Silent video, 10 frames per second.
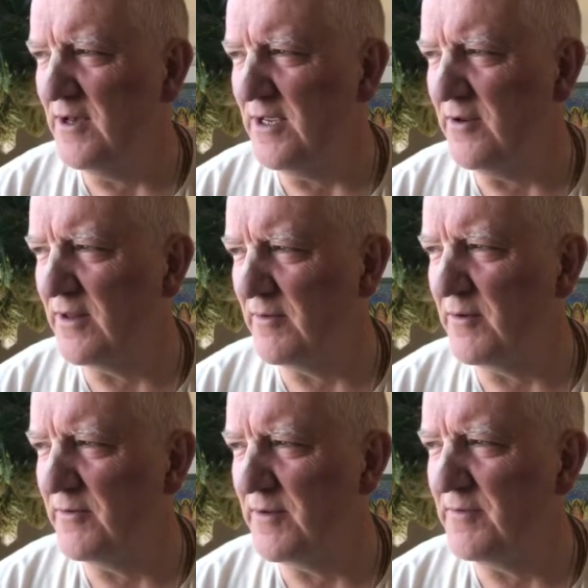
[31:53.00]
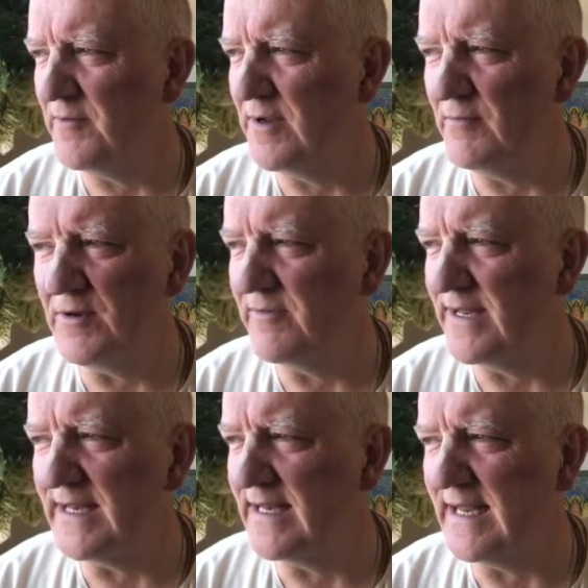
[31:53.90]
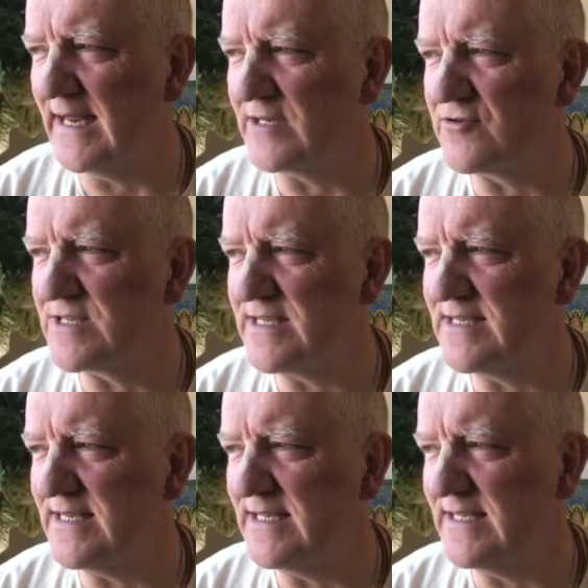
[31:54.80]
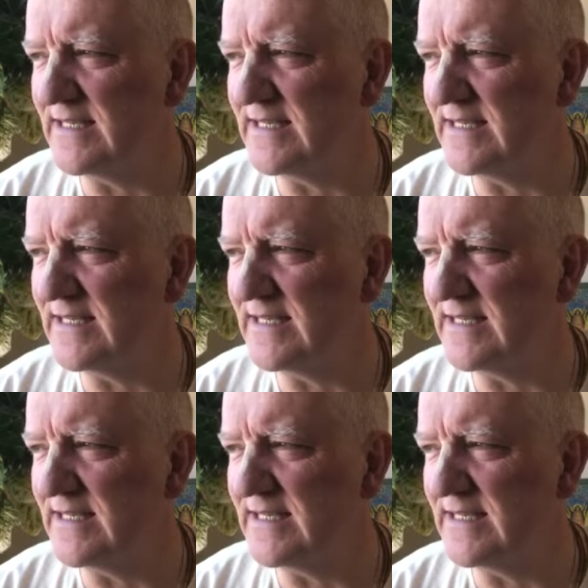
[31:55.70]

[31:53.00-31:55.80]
they would have been wouldn't have had any electricity,